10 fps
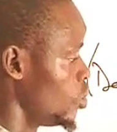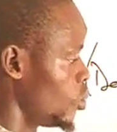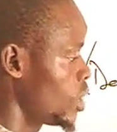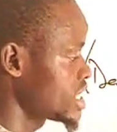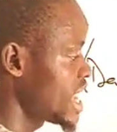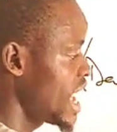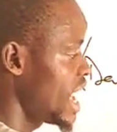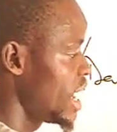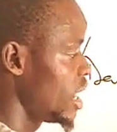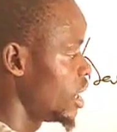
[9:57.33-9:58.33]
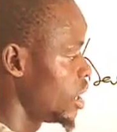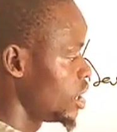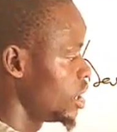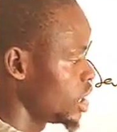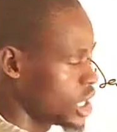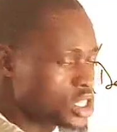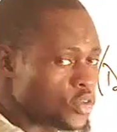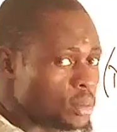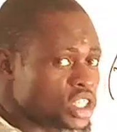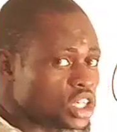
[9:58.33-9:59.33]
water is the
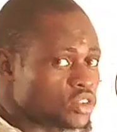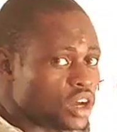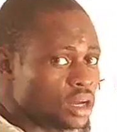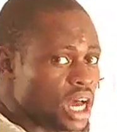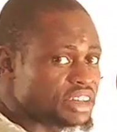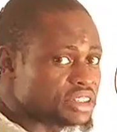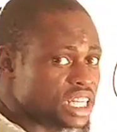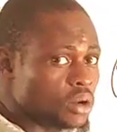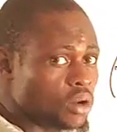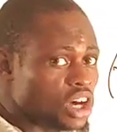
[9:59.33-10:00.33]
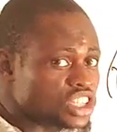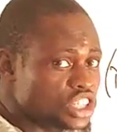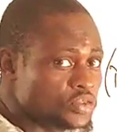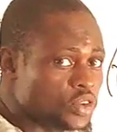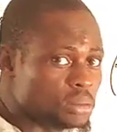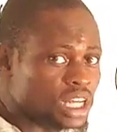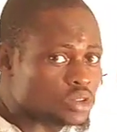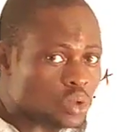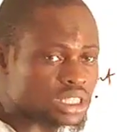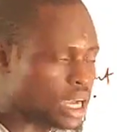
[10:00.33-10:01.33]
formation of hydrogen and
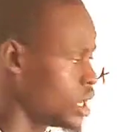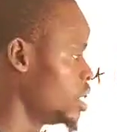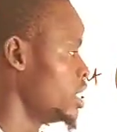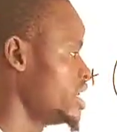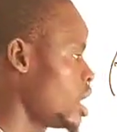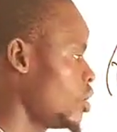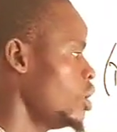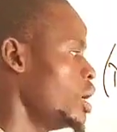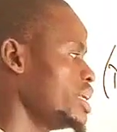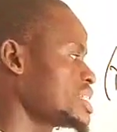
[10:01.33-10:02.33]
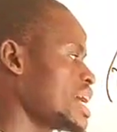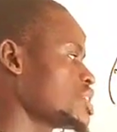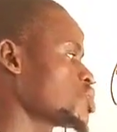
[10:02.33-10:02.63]
formulate water. Now, these are the